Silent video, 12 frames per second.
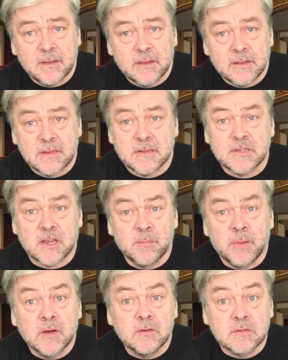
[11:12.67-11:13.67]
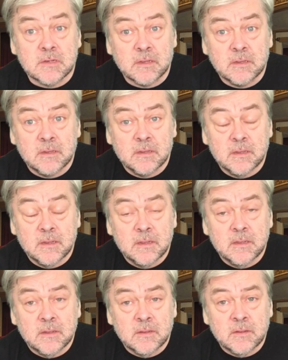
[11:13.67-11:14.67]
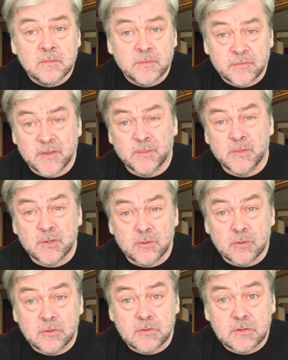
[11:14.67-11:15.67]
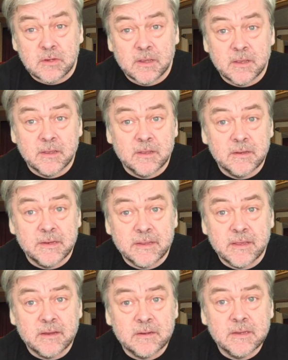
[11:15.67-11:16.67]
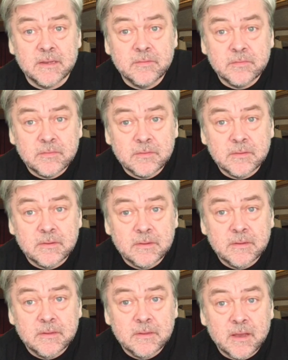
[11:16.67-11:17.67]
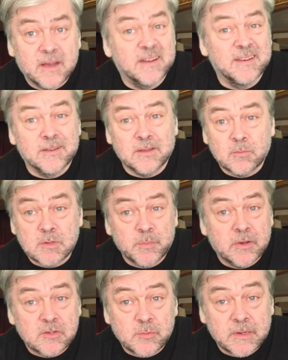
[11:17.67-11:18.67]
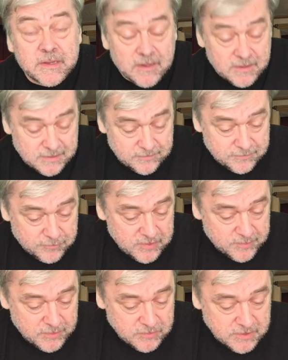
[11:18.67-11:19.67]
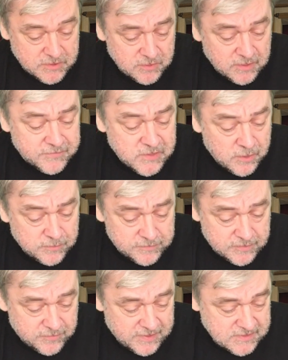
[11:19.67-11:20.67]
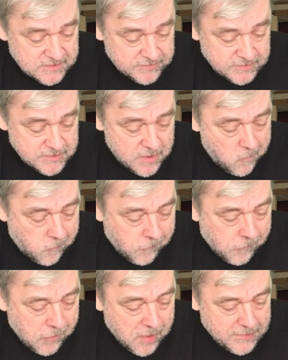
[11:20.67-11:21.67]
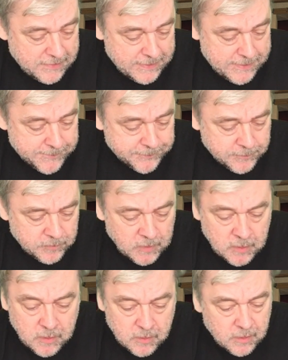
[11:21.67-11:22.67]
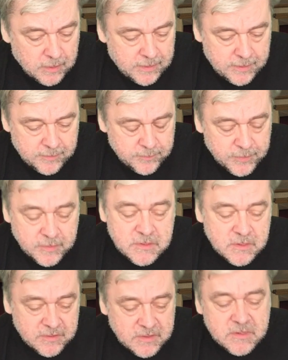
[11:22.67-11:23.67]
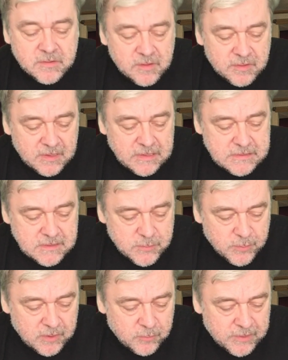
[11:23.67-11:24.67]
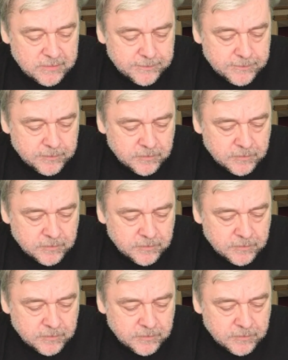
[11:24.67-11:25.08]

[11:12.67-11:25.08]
as a composer for film scores, and he can't even... I didn't know that was possible. He can't even read music, so it gives hope for the rest of us. Yeah, but there's other things as well. When